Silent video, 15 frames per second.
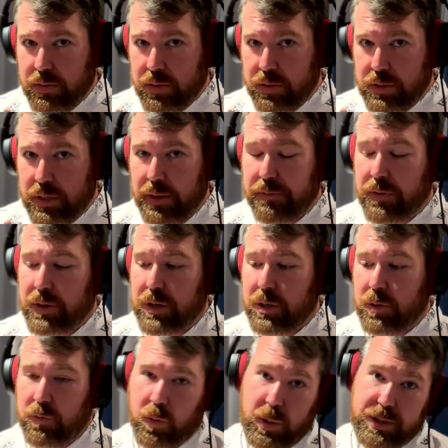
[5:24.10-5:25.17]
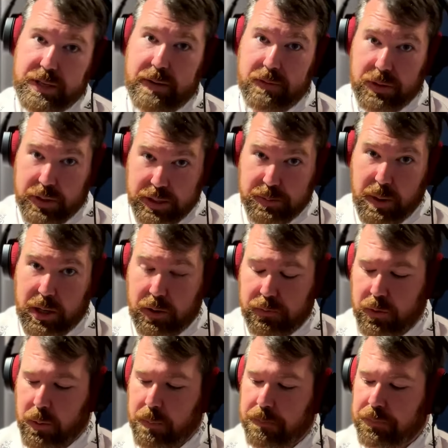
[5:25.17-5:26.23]
Telefunken U-47, this
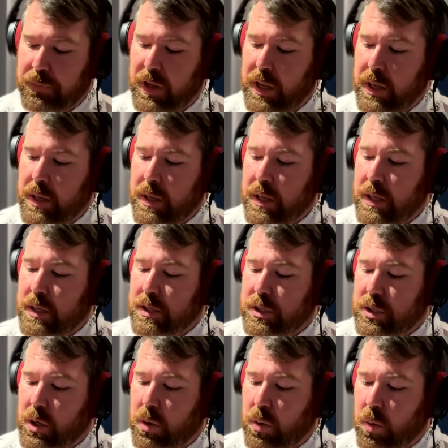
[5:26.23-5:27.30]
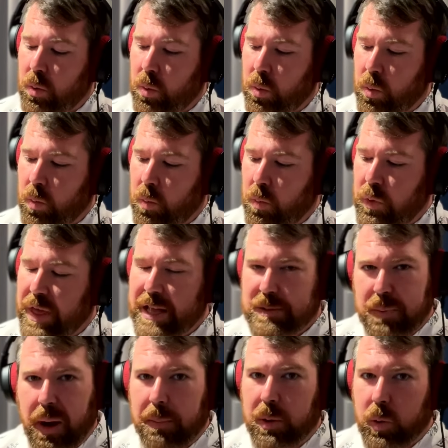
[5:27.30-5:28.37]
microphone. So that's
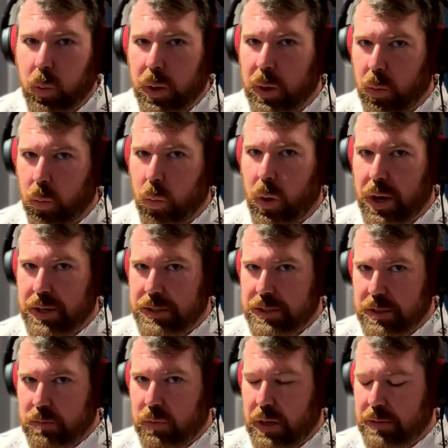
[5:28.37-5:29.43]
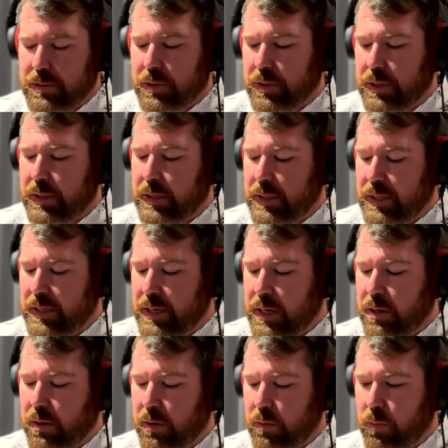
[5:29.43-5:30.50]
probably what it was, and when I was looking to
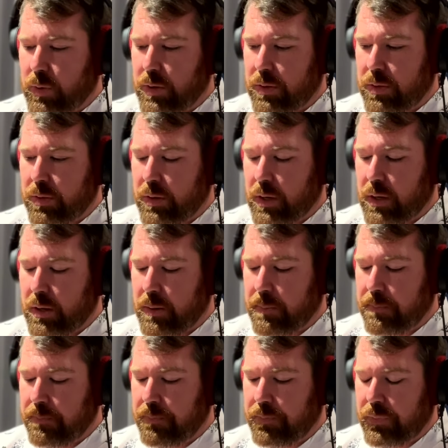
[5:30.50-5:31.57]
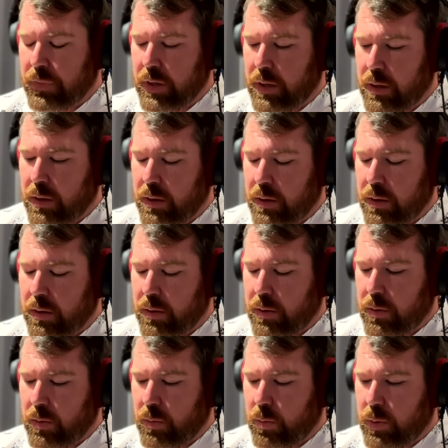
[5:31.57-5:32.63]
hear with the
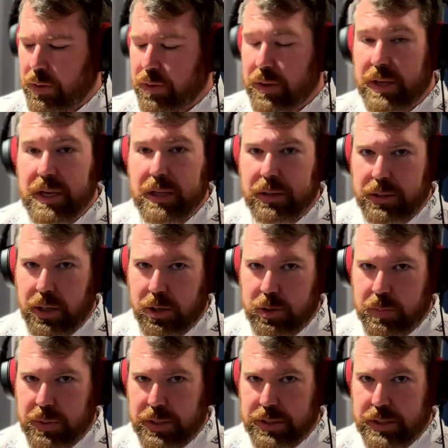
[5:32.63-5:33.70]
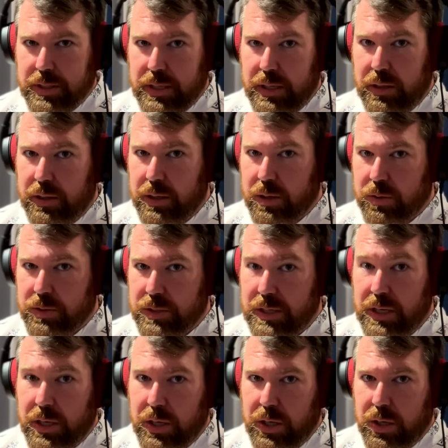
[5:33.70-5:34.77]
Helios, because the Helios
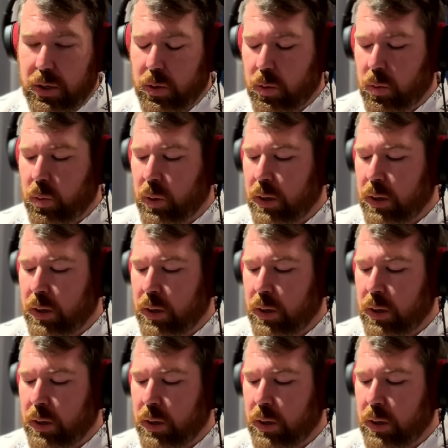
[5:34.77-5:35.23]
EQ